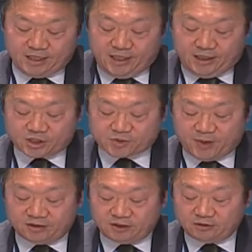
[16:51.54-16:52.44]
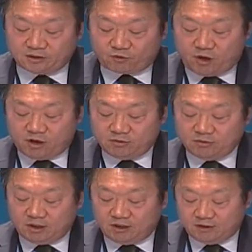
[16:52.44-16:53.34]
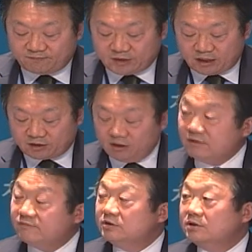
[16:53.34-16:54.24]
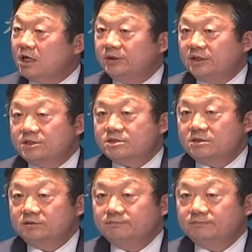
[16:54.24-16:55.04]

expanding the role of the global governance.